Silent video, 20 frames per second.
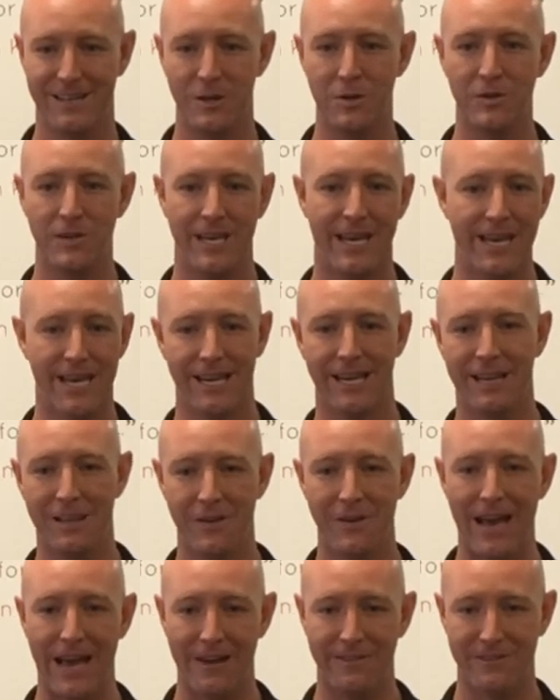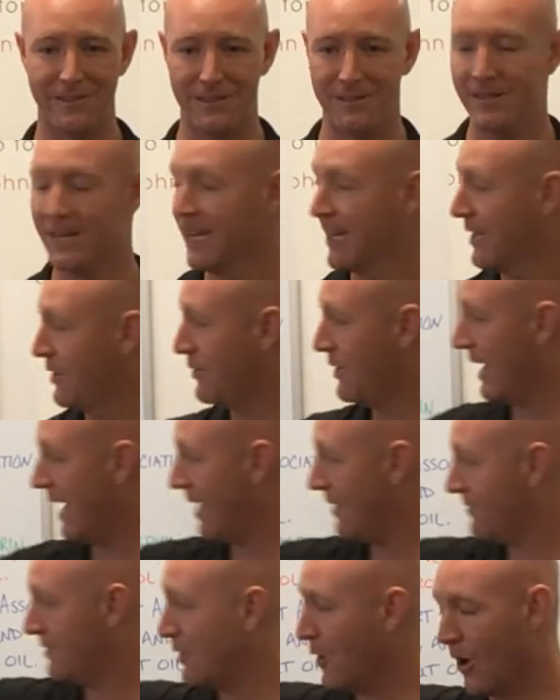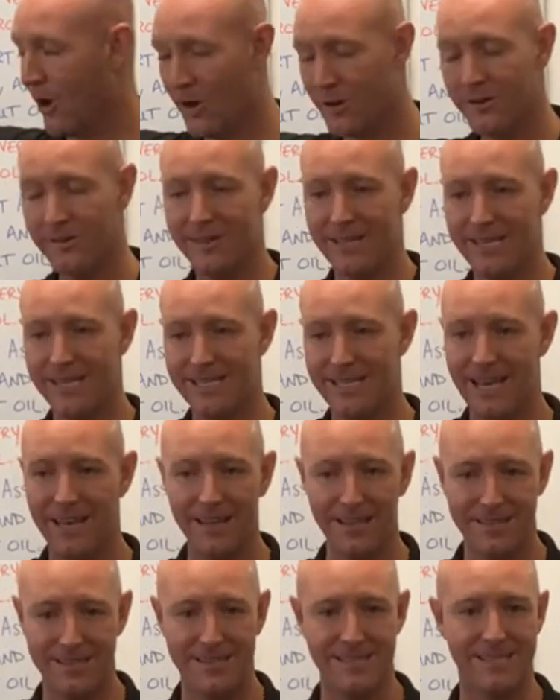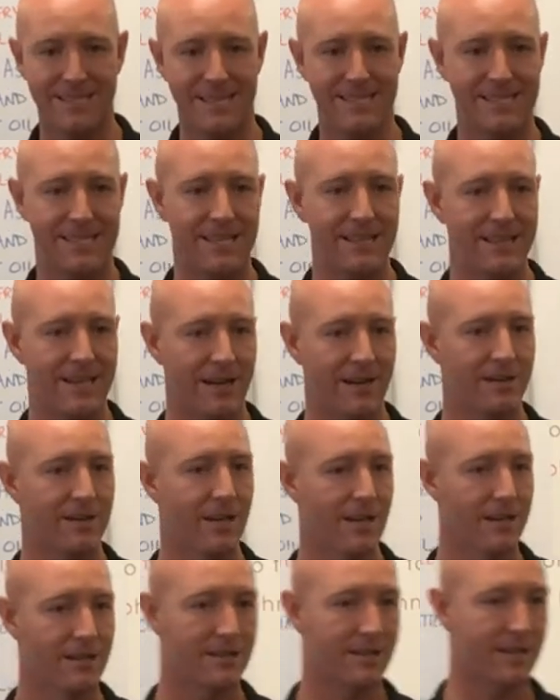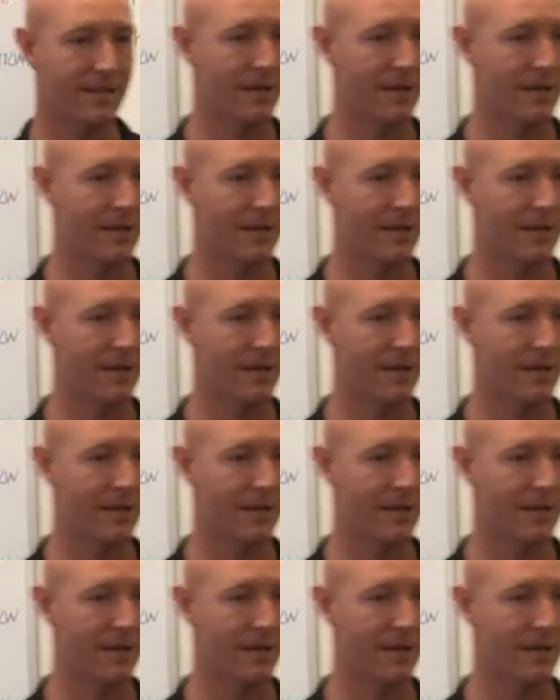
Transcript: You can't. You have to. You have to honor the intelligence that's in there to